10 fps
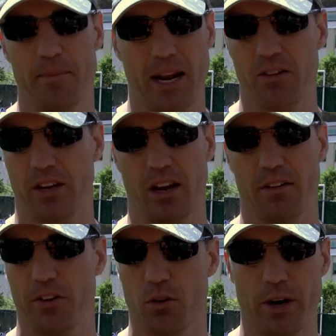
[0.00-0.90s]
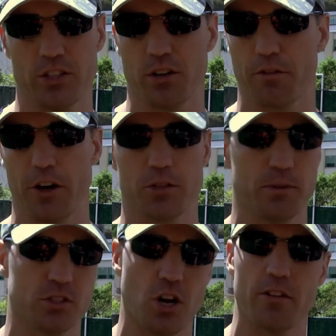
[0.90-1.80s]
I mean, I don't care if you're a redshirt
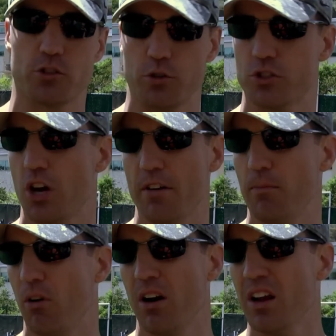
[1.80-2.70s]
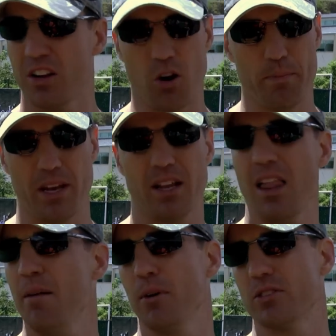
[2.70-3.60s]
freshman, true sophomore, go beat
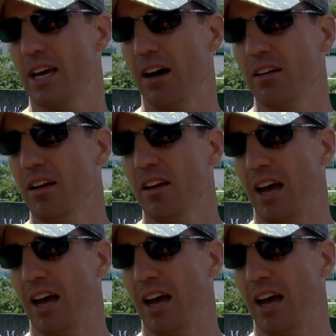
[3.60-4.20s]
Galambos out.